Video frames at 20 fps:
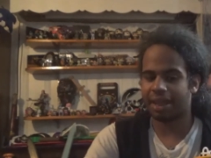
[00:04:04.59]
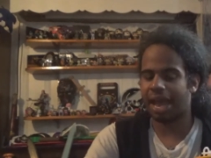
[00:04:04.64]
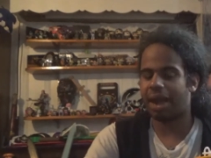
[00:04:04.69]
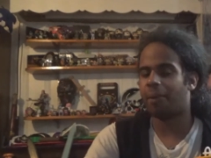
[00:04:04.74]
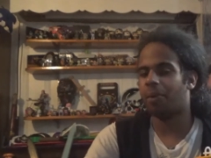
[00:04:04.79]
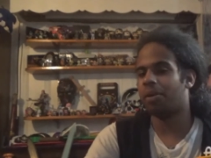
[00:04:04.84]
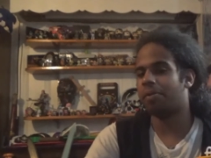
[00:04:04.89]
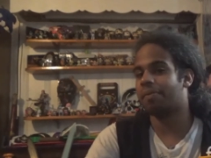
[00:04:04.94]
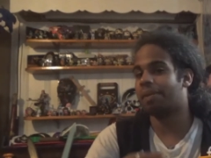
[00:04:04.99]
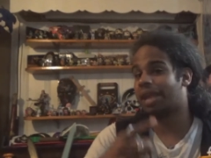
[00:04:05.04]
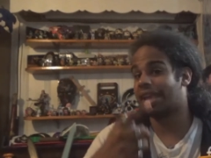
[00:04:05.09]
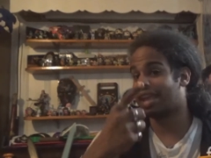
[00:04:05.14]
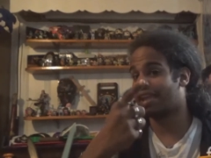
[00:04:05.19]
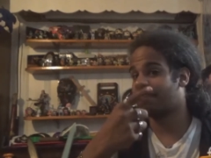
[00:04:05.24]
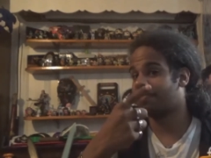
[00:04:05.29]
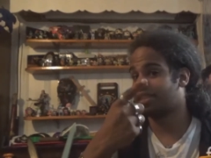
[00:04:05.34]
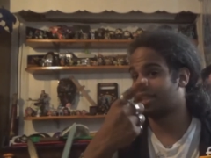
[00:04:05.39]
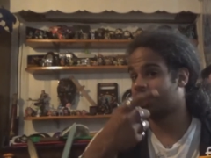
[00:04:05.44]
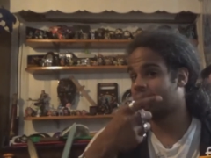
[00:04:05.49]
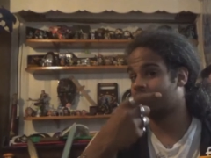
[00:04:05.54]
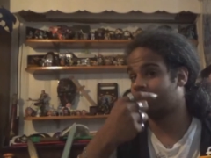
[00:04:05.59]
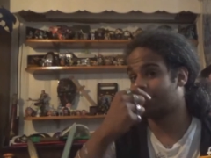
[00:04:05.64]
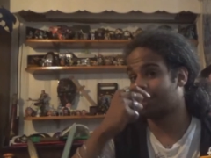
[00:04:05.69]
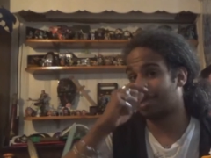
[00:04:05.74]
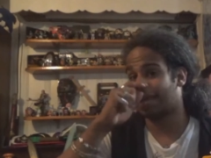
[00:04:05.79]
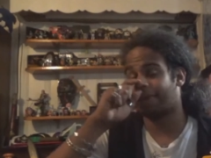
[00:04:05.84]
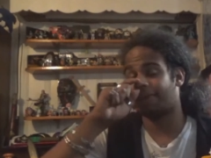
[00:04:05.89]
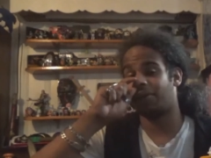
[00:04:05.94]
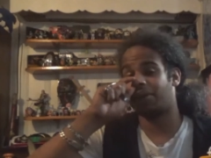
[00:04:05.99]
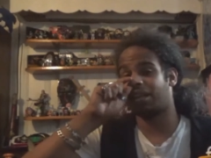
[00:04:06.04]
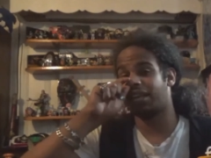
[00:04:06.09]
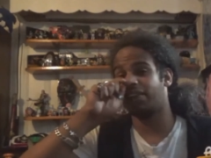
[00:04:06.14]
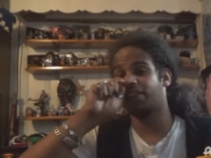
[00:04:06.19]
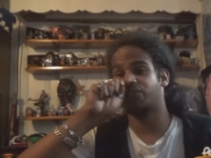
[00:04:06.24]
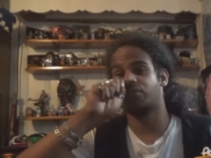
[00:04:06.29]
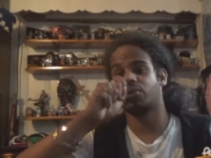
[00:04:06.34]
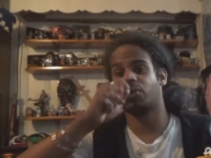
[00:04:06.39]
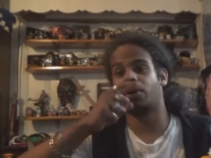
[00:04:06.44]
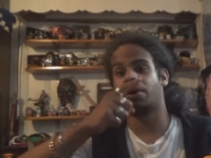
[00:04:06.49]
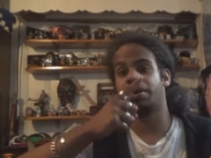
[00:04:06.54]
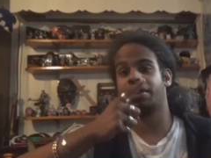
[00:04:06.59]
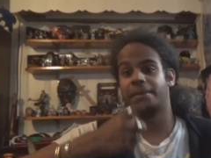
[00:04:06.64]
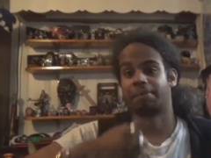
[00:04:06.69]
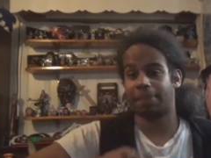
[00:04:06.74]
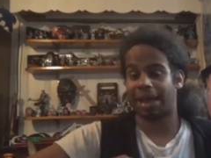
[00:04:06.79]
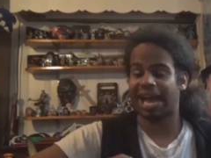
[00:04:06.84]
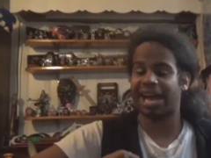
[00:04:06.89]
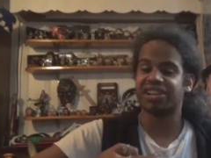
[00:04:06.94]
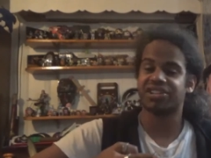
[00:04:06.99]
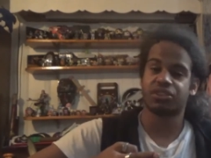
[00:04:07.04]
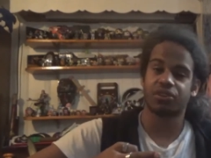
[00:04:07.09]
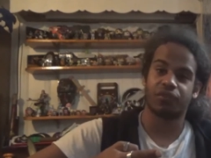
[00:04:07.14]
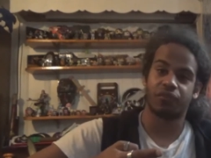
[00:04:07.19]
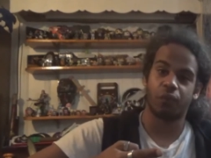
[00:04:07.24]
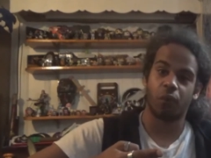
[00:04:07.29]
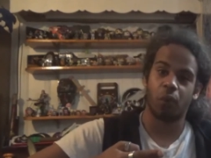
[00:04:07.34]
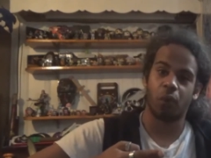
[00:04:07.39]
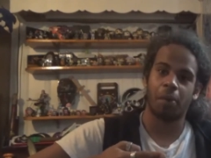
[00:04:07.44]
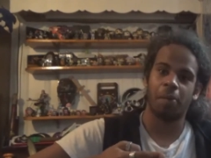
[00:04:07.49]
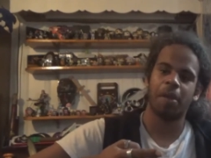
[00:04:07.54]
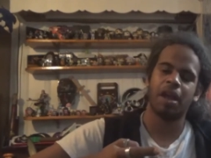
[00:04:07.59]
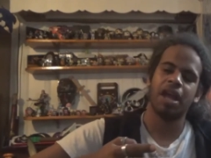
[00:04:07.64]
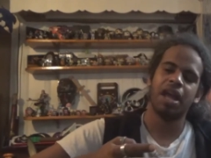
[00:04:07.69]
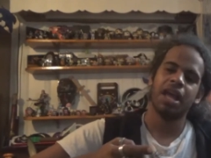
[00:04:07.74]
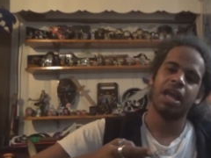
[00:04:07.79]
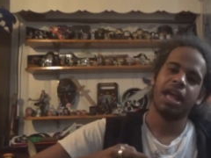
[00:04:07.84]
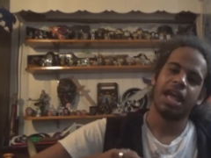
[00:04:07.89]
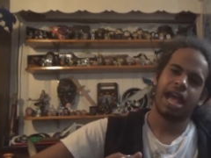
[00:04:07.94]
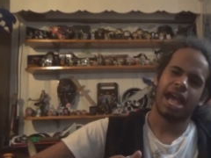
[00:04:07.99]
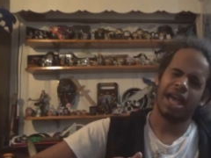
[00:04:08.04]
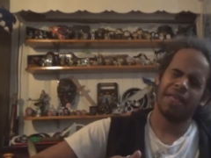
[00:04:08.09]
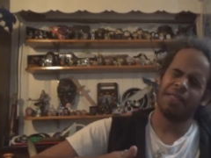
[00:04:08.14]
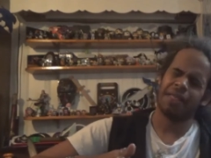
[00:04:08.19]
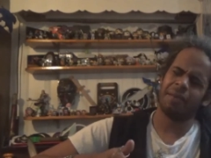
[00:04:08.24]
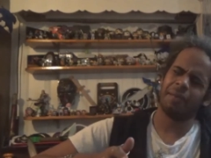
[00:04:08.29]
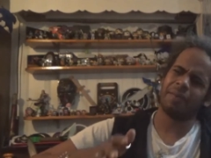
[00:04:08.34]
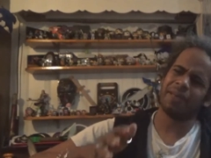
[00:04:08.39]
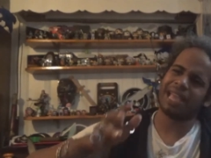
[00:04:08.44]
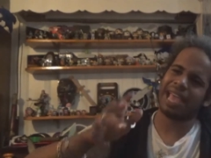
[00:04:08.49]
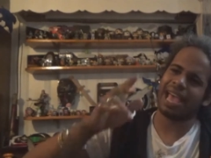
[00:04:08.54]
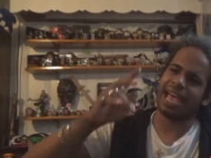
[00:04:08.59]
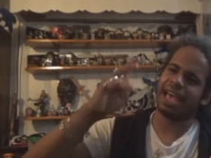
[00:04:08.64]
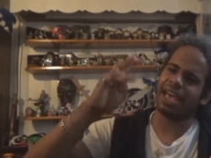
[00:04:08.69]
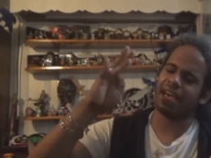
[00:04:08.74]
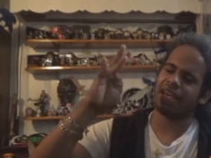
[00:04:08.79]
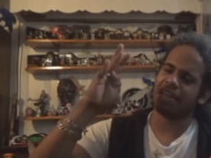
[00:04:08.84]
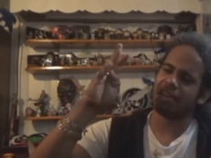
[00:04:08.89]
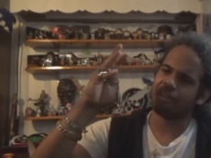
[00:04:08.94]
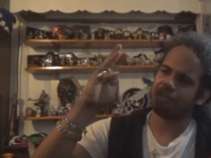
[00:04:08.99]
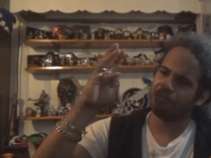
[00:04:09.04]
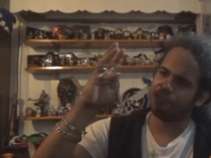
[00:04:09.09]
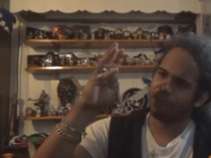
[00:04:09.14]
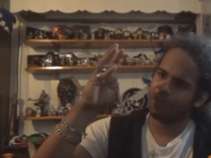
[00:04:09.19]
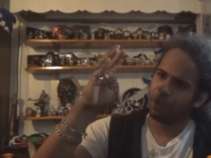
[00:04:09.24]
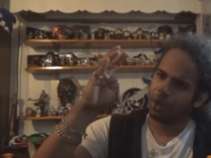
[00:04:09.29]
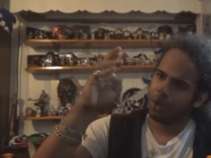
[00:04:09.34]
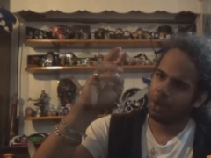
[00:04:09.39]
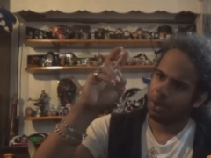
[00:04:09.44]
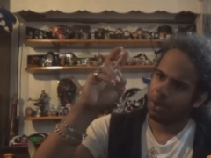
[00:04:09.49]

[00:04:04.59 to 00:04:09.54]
That one gives him. That one gives Sora the Master form, and then we have